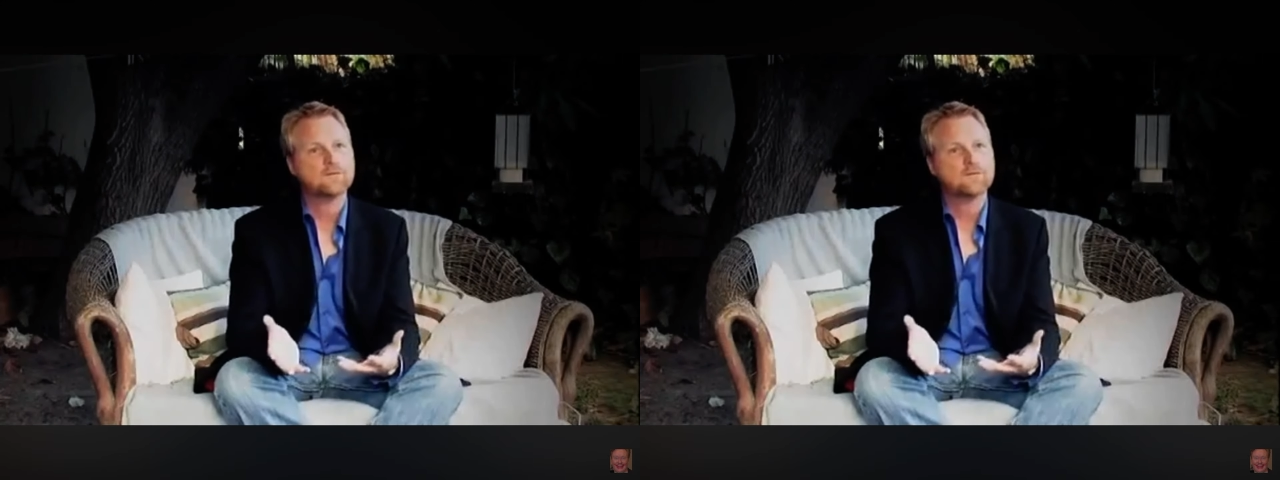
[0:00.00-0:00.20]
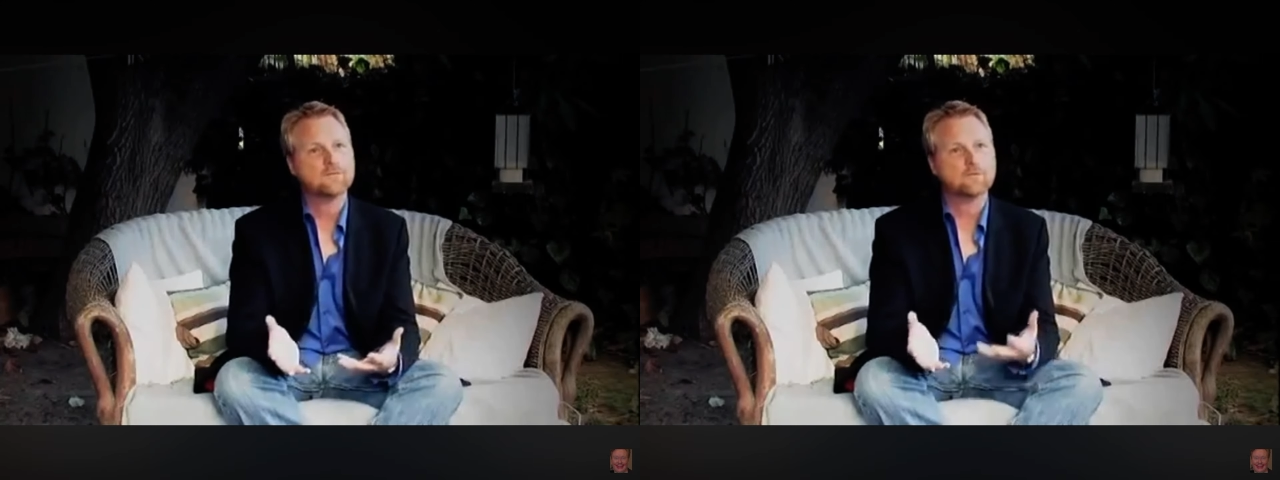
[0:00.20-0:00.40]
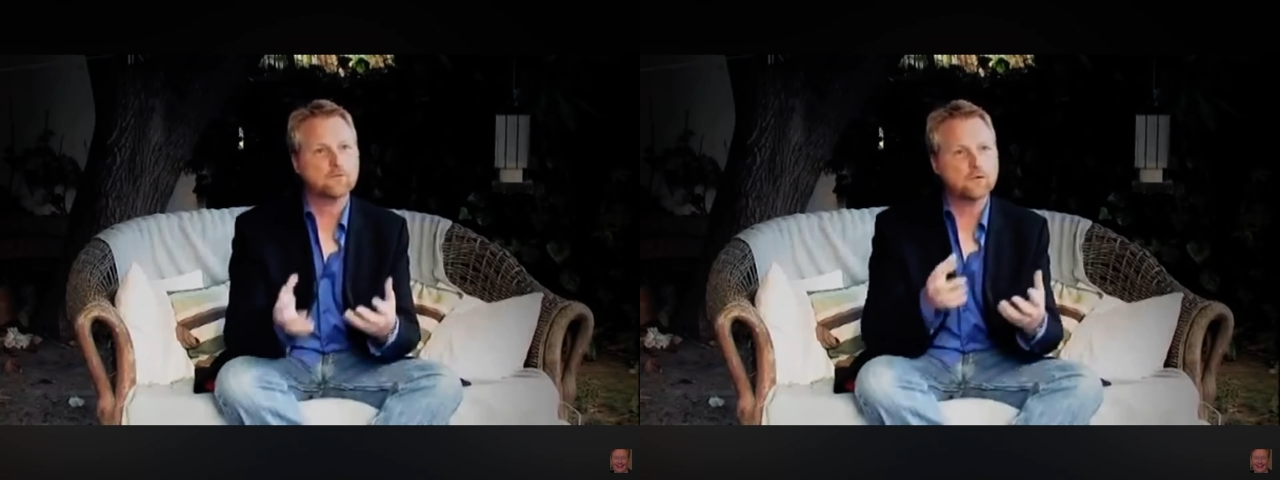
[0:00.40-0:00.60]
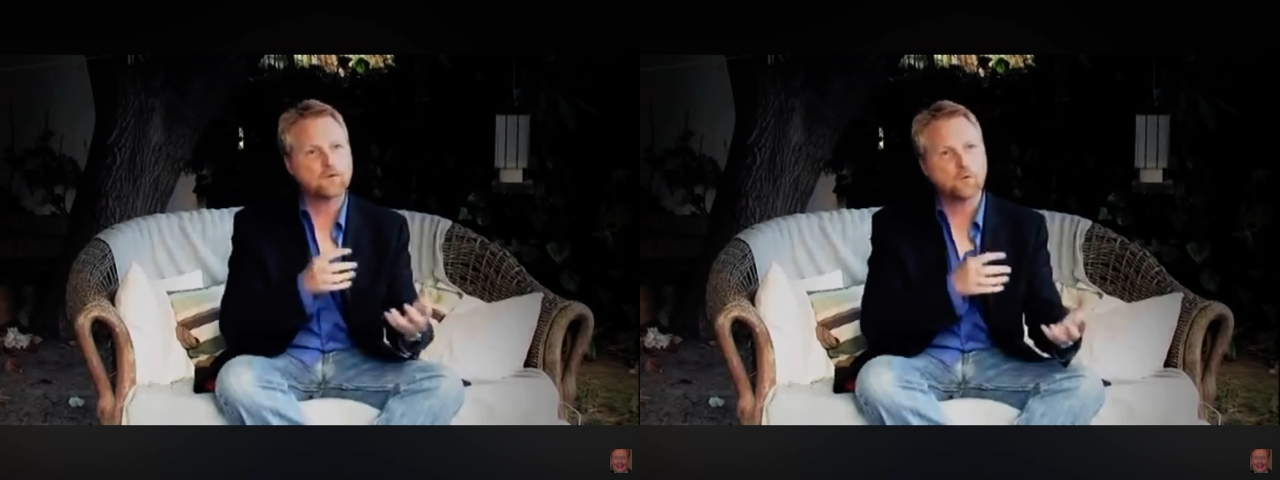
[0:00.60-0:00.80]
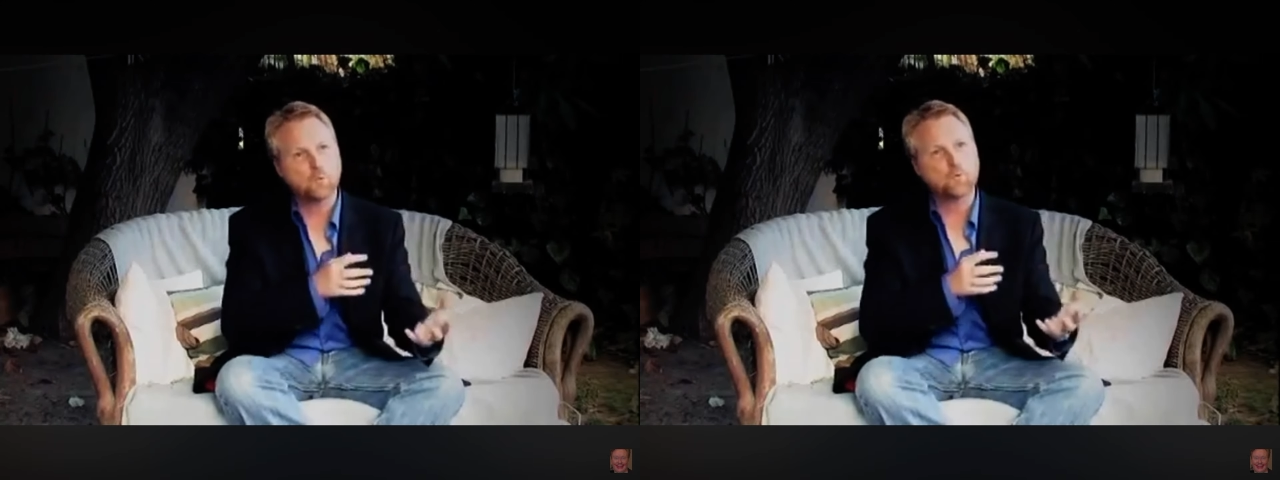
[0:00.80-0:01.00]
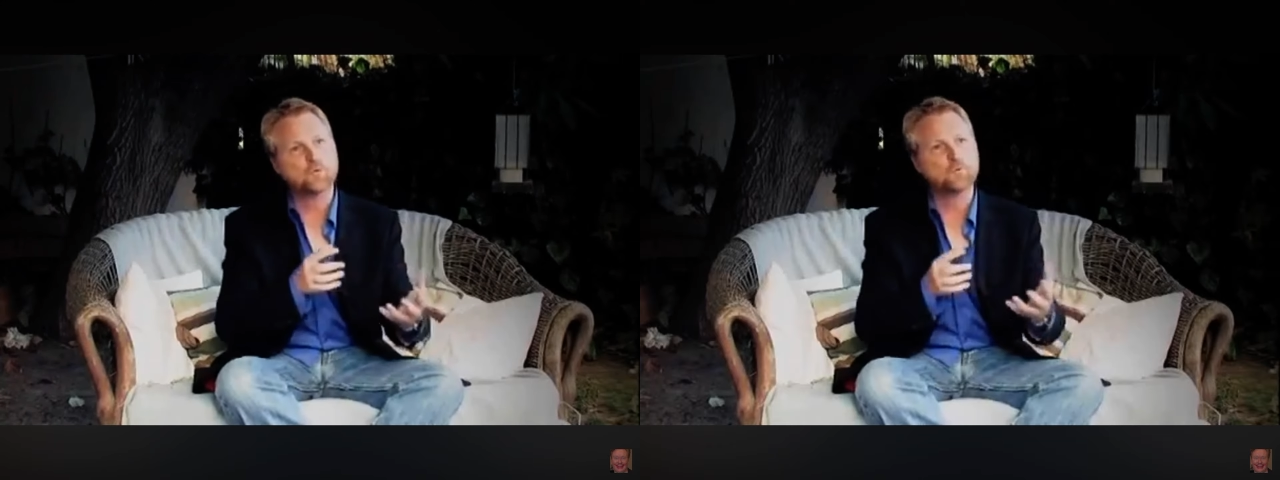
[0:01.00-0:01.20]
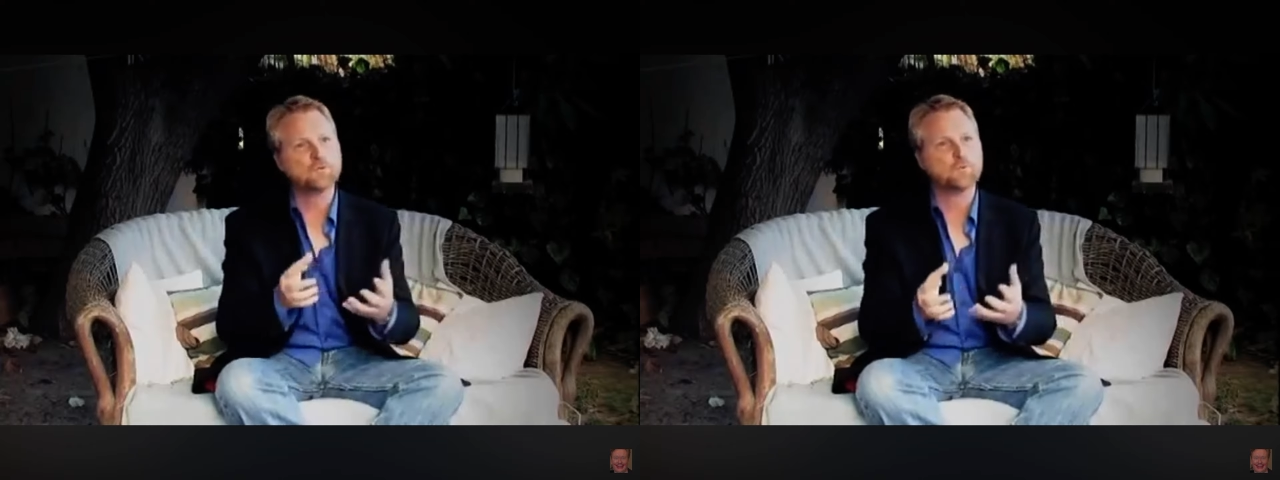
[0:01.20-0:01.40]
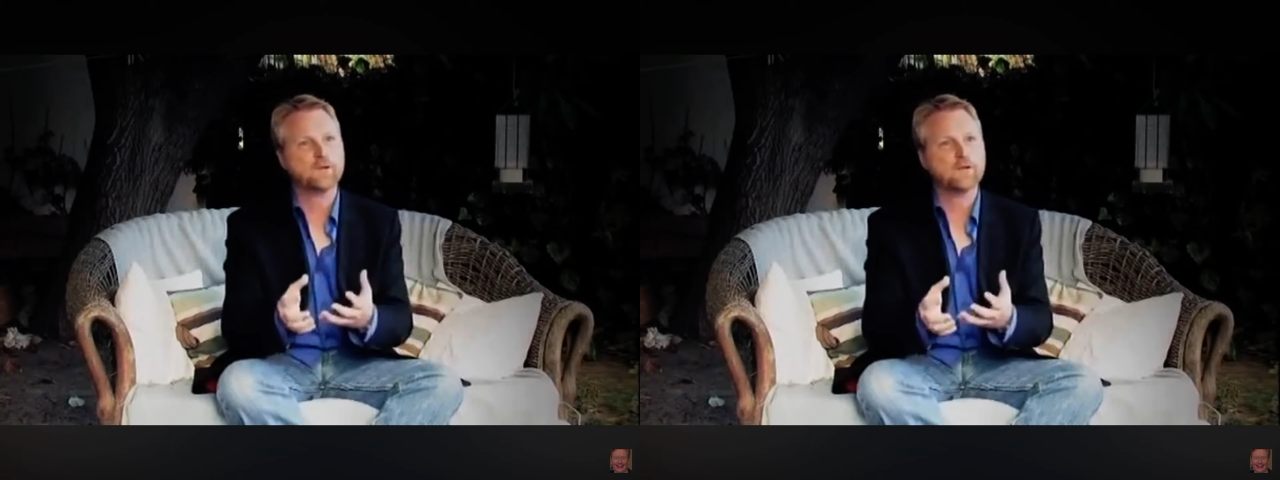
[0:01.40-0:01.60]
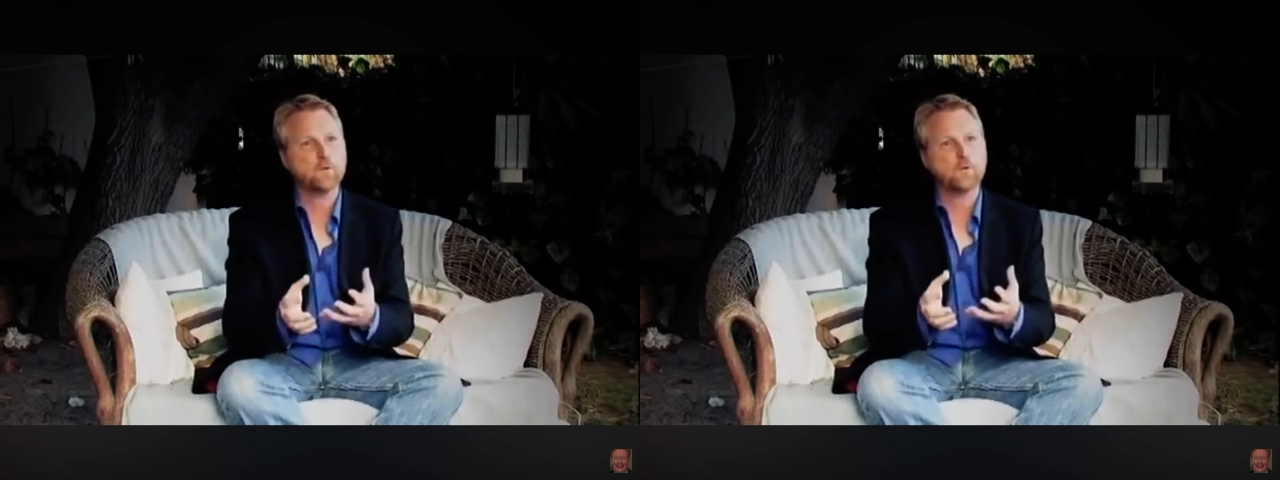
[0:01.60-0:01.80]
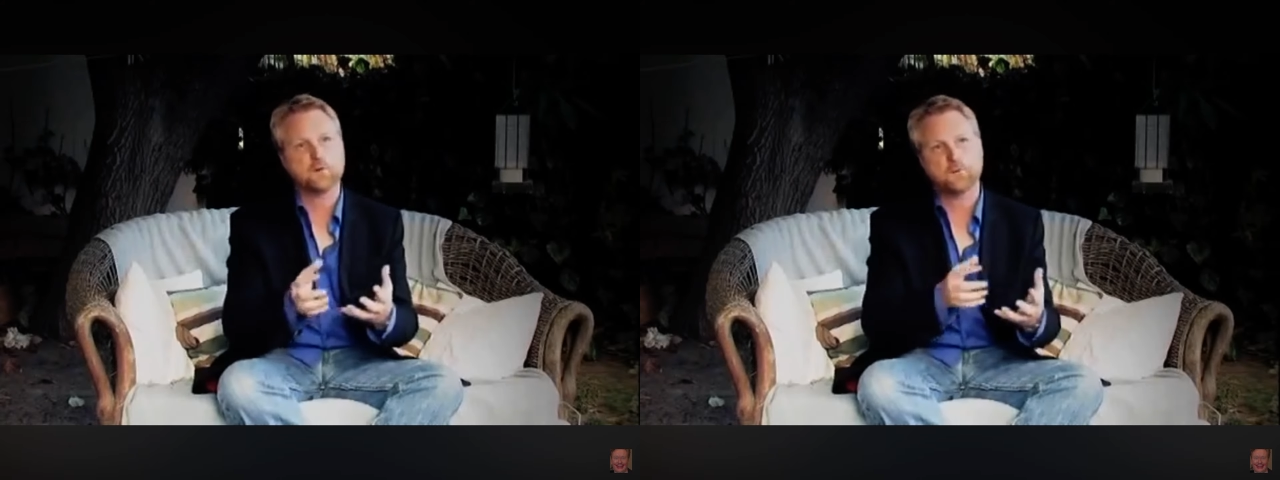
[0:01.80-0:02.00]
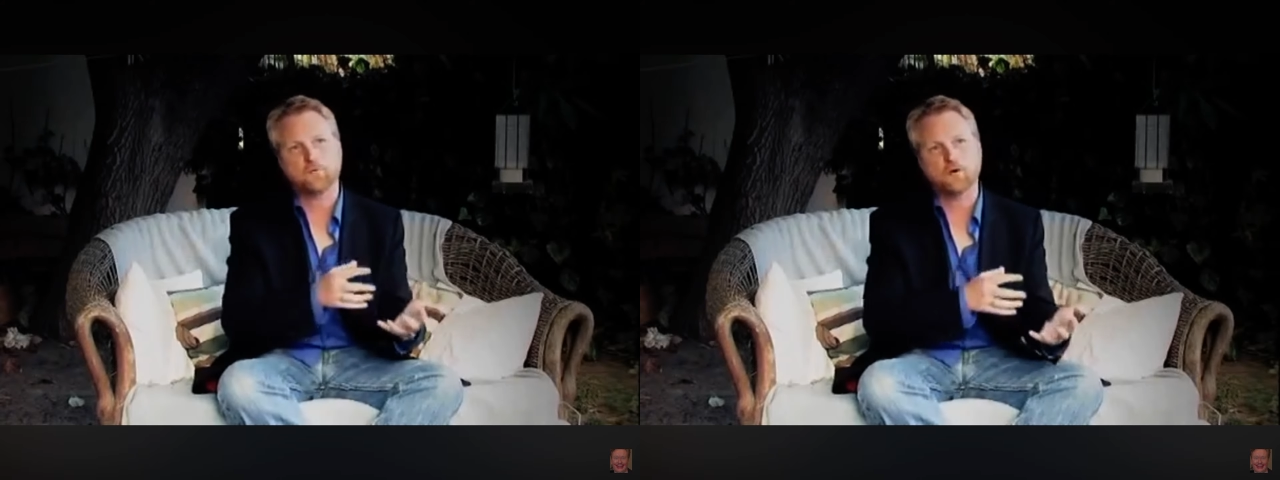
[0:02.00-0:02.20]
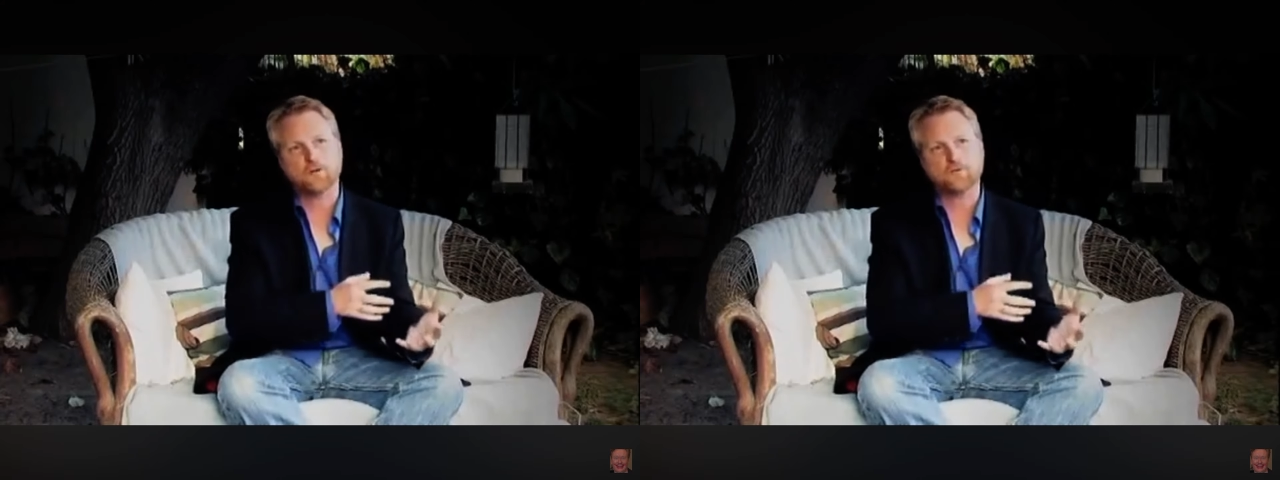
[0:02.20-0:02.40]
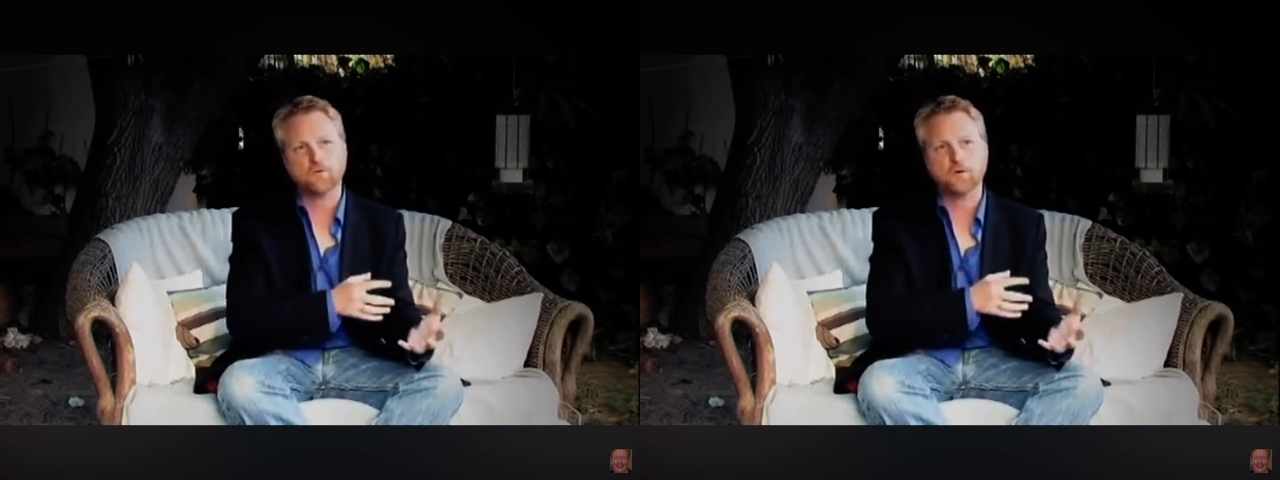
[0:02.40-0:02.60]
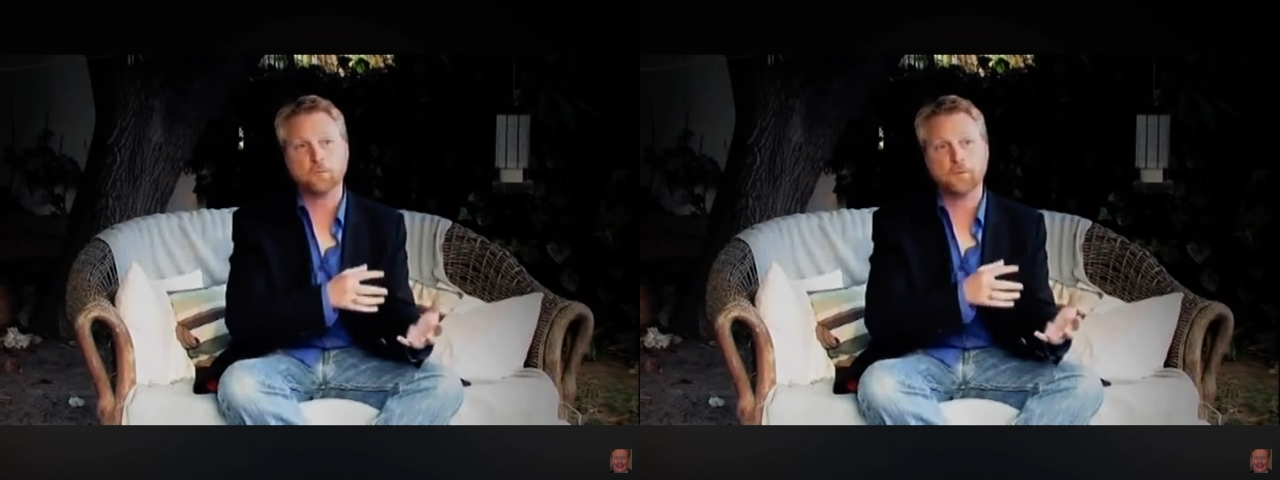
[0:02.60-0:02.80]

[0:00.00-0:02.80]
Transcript: sort of very torn between I don't want to be a rock star,